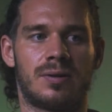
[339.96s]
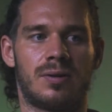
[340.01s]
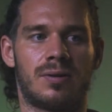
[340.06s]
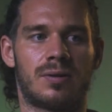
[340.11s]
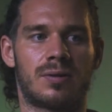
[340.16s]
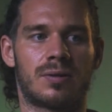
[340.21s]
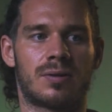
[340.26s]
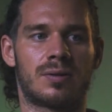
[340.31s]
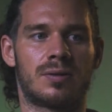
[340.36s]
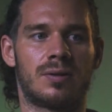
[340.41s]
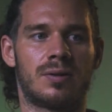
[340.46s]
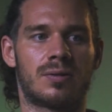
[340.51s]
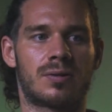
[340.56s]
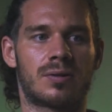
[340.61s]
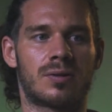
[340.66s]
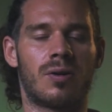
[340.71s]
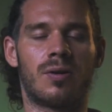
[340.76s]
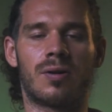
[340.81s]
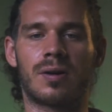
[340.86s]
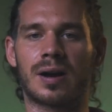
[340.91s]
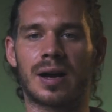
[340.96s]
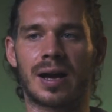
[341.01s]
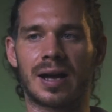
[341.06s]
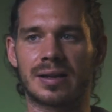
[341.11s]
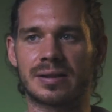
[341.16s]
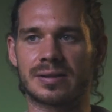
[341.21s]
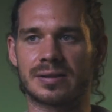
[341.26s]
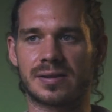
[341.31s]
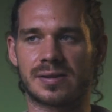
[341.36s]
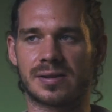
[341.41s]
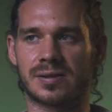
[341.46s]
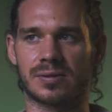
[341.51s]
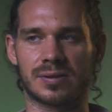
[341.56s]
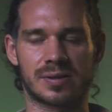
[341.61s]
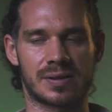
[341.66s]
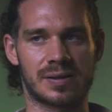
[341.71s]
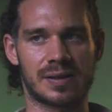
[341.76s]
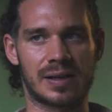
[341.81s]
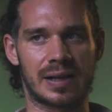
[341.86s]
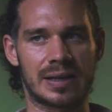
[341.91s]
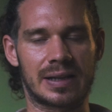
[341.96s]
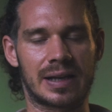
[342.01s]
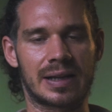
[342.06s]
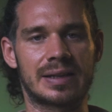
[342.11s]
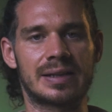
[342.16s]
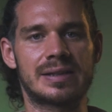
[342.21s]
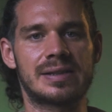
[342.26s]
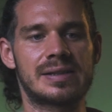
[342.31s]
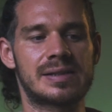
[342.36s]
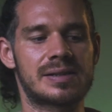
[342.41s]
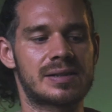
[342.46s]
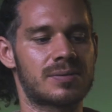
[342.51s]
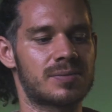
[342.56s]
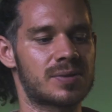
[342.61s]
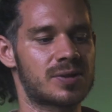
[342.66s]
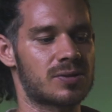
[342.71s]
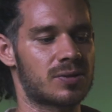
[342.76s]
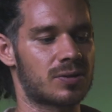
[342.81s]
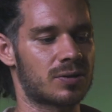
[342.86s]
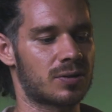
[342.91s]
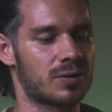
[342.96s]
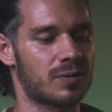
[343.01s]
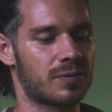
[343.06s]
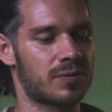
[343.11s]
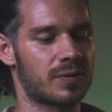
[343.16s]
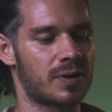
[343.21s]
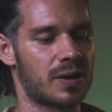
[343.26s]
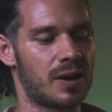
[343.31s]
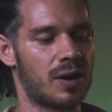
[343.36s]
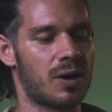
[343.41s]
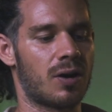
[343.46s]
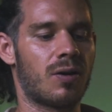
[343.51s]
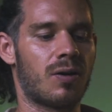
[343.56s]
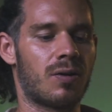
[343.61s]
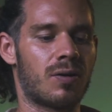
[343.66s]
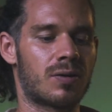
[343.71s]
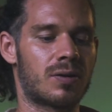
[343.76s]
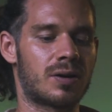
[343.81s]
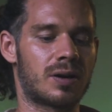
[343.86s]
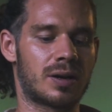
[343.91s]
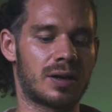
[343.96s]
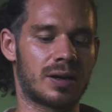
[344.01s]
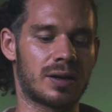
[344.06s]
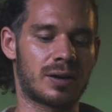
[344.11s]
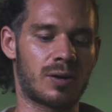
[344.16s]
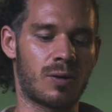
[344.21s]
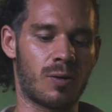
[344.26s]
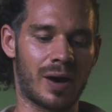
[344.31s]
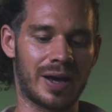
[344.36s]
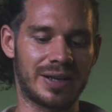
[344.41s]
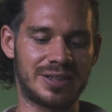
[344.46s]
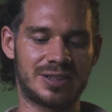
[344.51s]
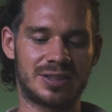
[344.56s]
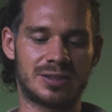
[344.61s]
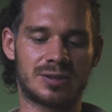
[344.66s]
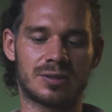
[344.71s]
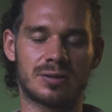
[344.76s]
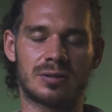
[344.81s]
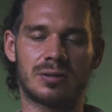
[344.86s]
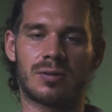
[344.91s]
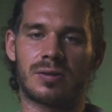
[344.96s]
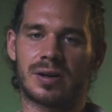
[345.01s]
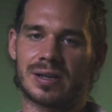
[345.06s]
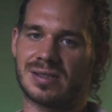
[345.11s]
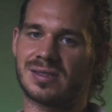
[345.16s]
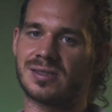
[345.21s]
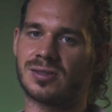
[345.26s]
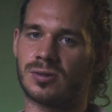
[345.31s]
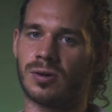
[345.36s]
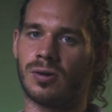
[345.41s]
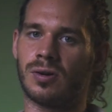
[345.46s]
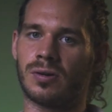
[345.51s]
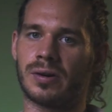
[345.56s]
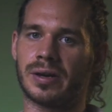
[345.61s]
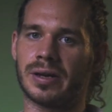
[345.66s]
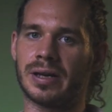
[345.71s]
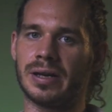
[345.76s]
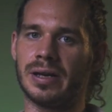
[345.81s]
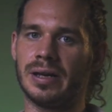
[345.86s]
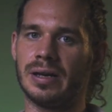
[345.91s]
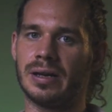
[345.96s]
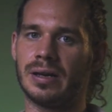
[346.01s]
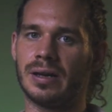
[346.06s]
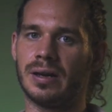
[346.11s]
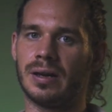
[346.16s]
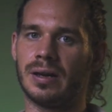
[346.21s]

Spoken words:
or gongans or something like that. This is some sort of or question or a story